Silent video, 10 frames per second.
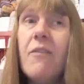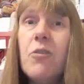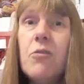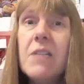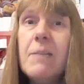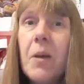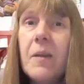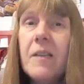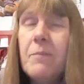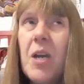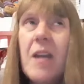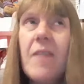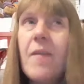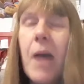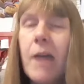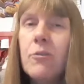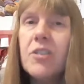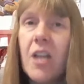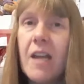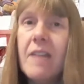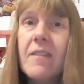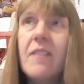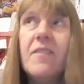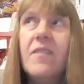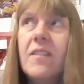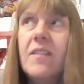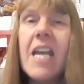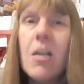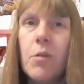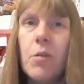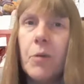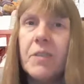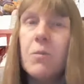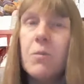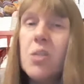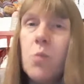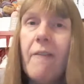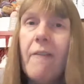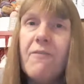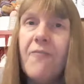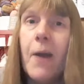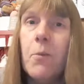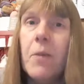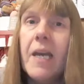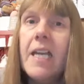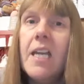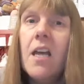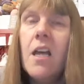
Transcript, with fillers: I've already put in the post in the dating group I was in, which is where he found me,